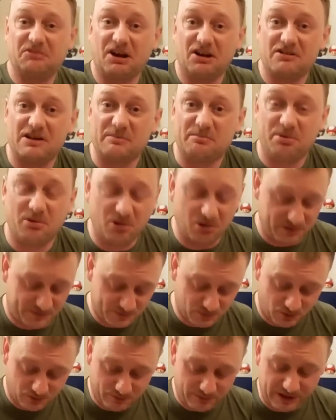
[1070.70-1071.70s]
direct
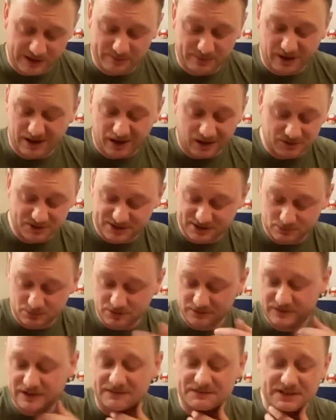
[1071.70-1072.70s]
port if you want me, but I
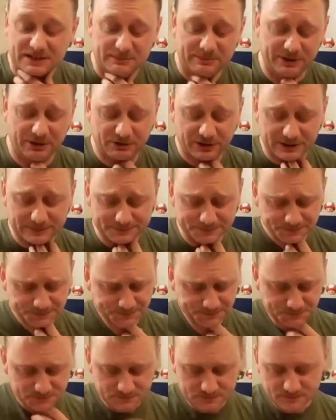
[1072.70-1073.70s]
still would have loved it to be on it.
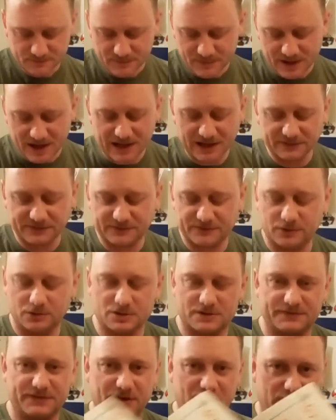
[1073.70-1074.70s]
And of
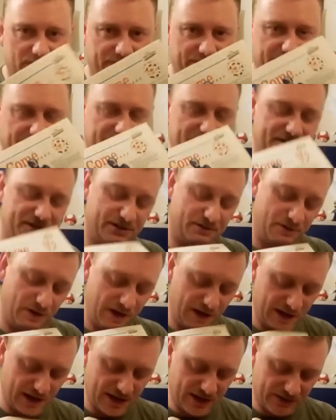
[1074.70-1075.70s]
course, Fire and Forget 2.